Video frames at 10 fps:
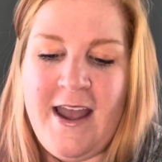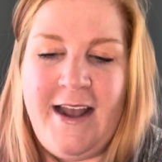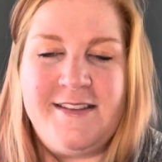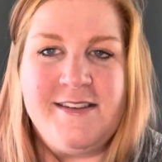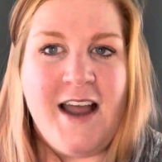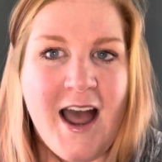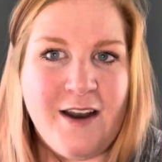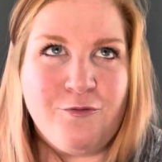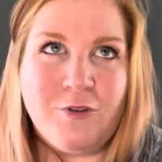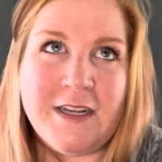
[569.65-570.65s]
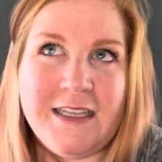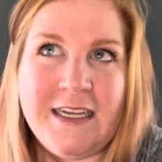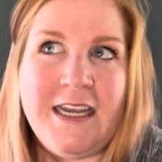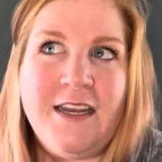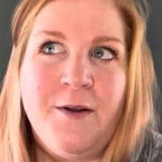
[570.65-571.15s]
it's not
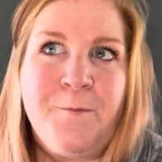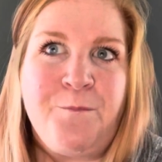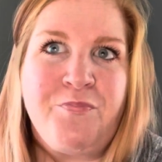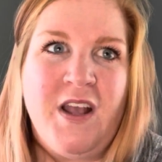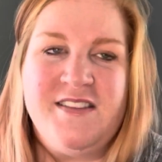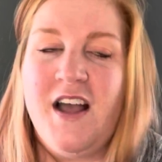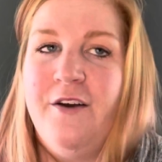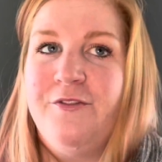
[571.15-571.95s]
a